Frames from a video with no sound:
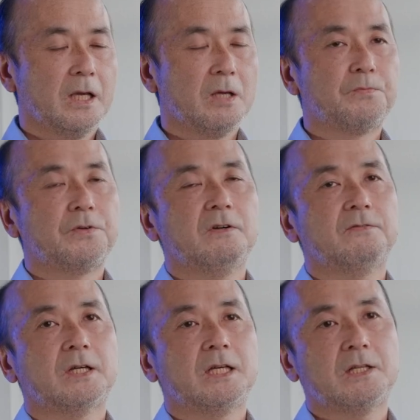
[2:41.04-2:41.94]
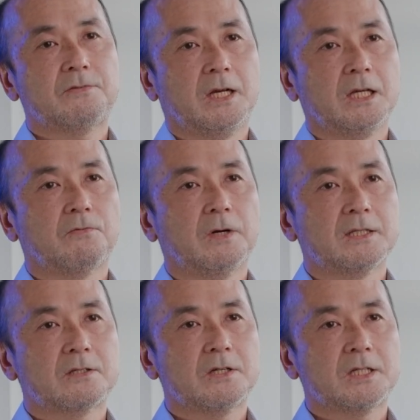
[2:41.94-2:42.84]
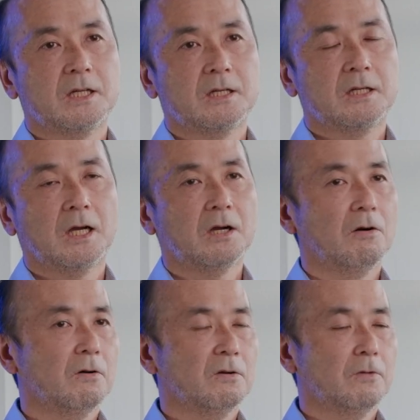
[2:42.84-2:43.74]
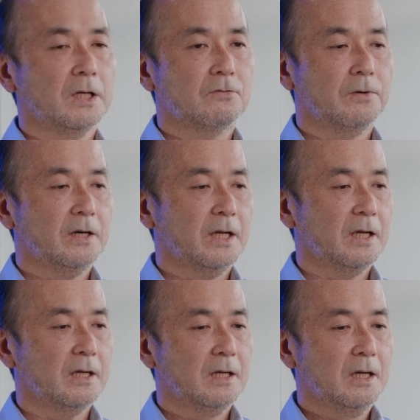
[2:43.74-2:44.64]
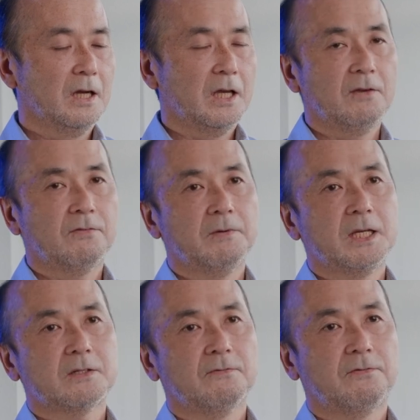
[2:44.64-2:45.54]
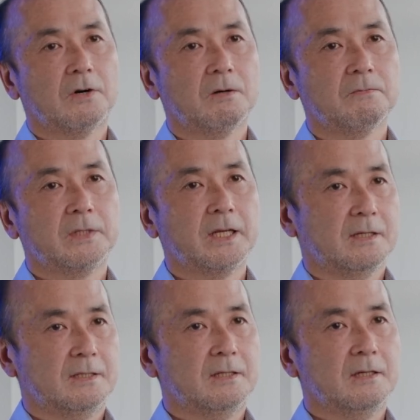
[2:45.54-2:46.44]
improve the hit rate when searching or when querying information from text.